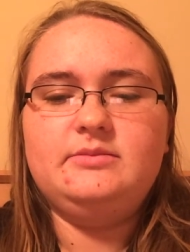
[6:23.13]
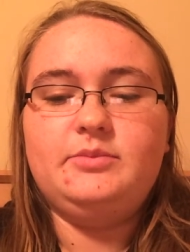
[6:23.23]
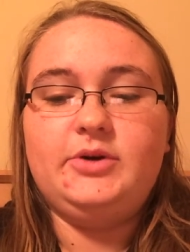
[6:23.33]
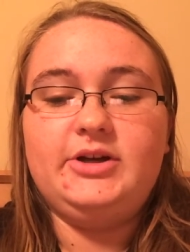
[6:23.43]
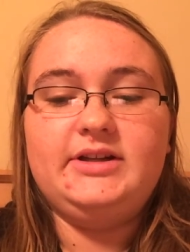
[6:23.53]

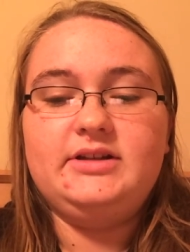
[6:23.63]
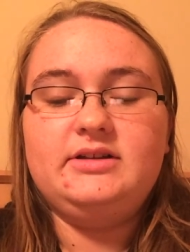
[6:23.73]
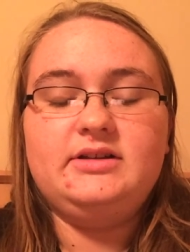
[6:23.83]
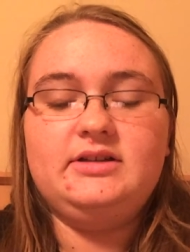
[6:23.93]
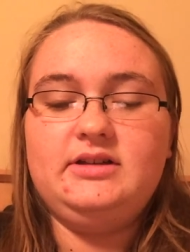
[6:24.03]
but
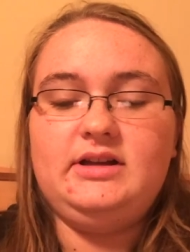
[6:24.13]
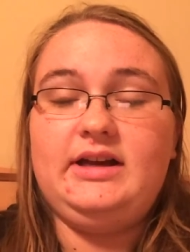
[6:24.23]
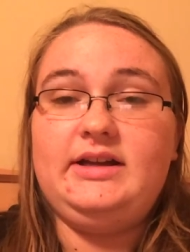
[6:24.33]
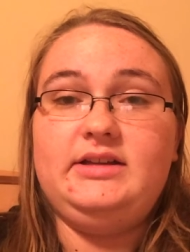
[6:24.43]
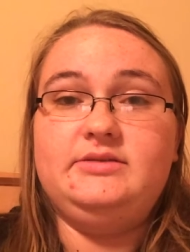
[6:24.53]

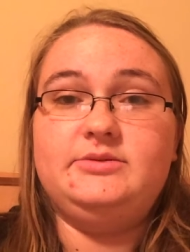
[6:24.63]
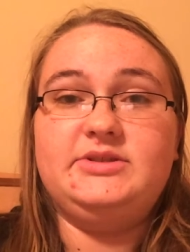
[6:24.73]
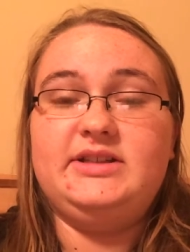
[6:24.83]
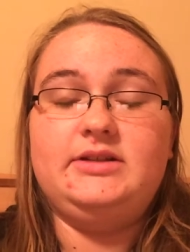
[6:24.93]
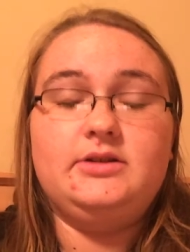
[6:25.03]
I
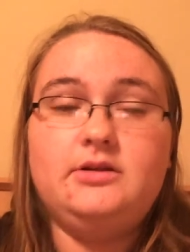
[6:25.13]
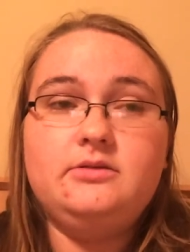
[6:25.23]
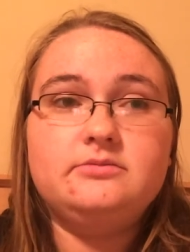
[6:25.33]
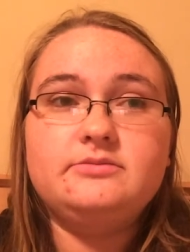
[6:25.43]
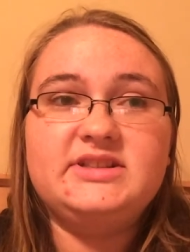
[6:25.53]
was like,
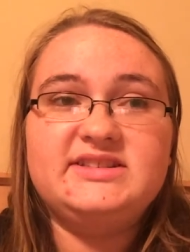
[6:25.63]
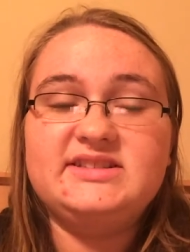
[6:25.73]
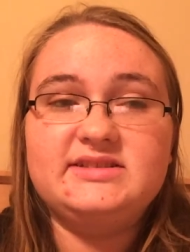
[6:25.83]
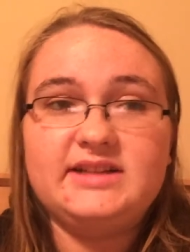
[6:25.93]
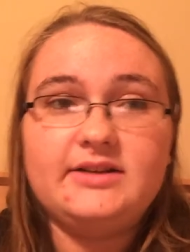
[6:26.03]
no, this
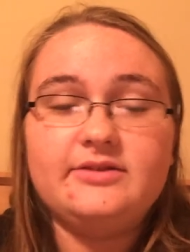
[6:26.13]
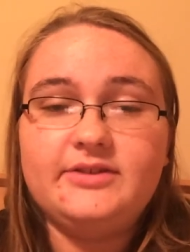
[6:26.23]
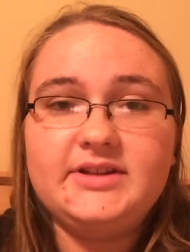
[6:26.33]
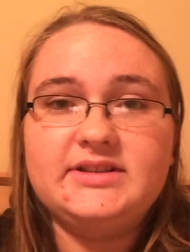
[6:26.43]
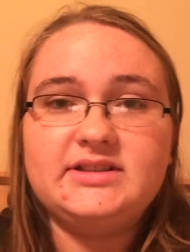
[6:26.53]
is not a
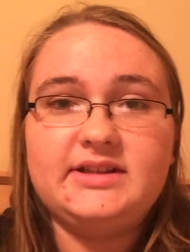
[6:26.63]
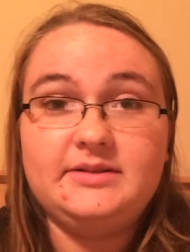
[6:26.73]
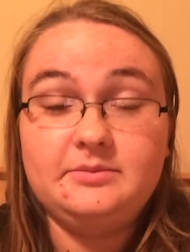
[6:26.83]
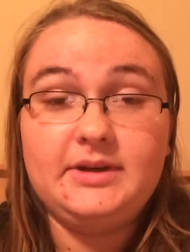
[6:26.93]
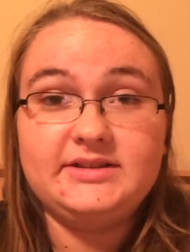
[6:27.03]
phase.
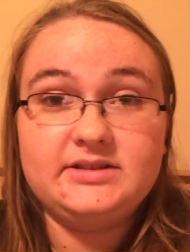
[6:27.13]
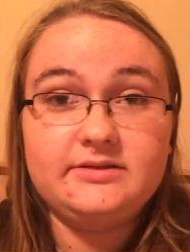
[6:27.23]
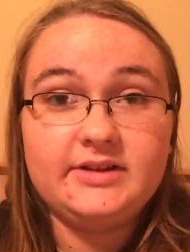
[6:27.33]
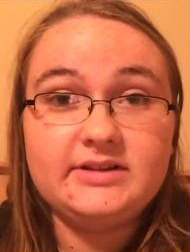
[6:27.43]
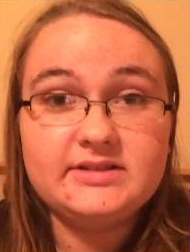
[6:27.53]
I'm
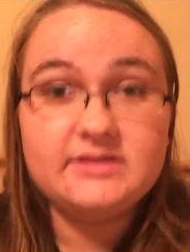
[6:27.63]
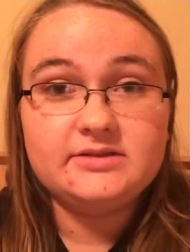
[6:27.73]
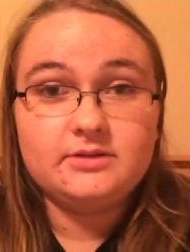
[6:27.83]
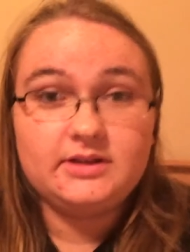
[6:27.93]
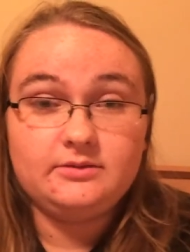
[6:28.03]
positive that this
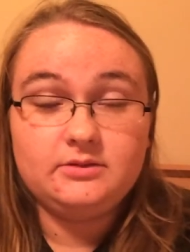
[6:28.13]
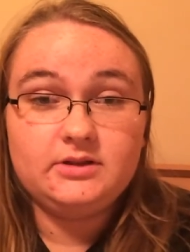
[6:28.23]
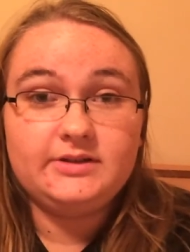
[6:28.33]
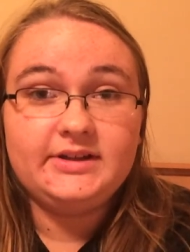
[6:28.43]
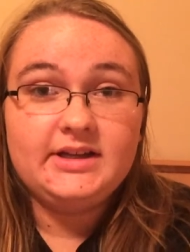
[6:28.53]
is what I
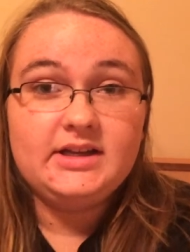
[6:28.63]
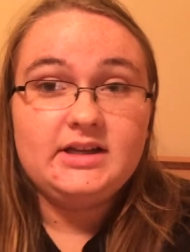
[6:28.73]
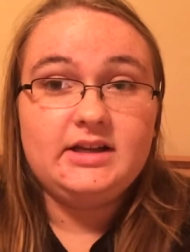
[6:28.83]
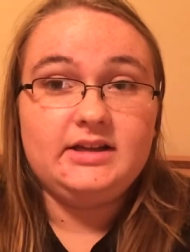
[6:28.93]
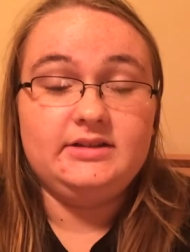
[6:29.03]
want.
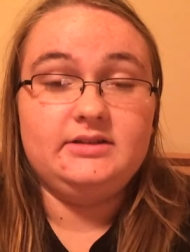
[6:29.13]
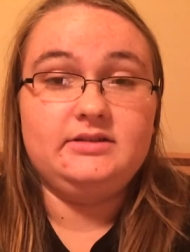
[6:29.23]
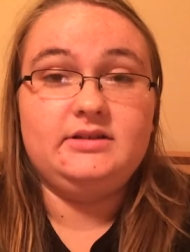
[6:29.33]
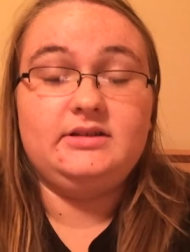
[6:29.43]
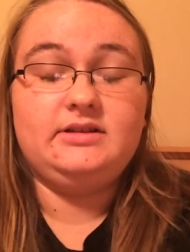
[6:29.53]
And
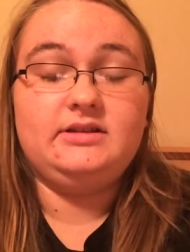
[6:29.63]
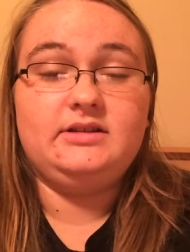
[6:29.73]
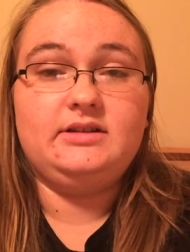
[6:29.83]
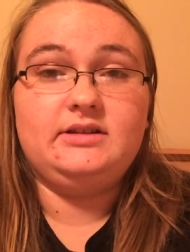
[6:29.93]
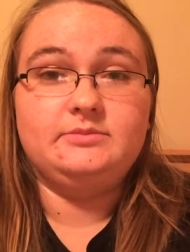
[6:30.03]

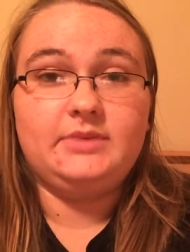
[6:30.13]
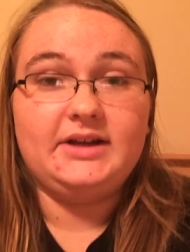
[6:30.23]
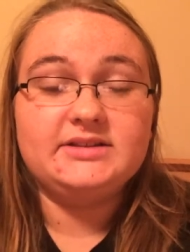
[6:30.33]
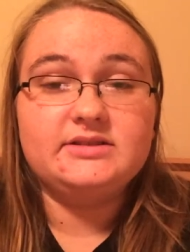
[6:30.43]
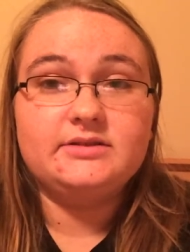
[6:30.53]
I'm
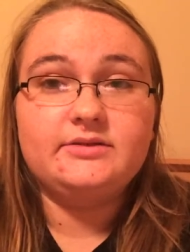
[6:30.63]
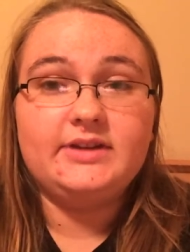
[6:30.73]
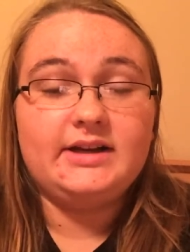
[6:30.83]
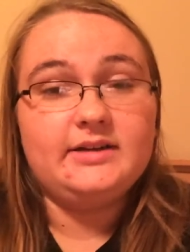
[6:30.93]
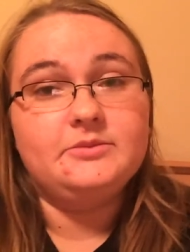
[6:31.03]
positive
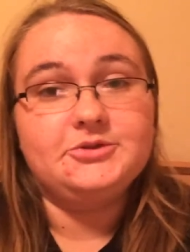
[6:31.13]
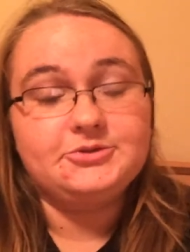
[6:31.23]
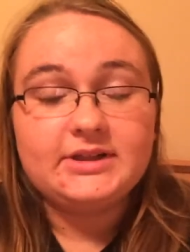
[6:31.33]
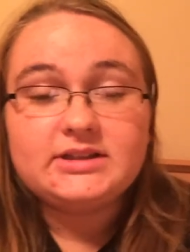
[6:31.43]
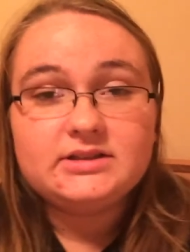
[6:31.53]
that I'm
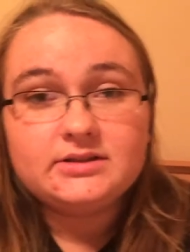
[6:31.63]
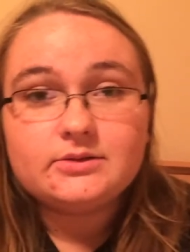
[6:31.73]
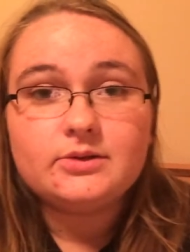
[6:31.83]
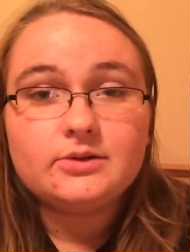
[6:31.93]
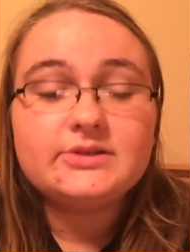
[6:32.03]
attracted to
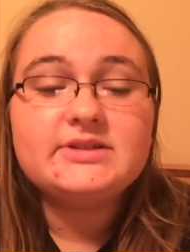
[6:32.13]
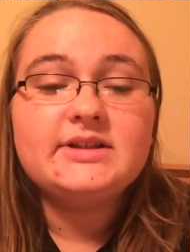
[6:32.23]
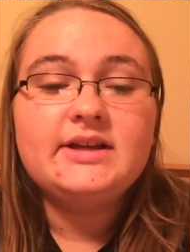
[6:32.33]
girls.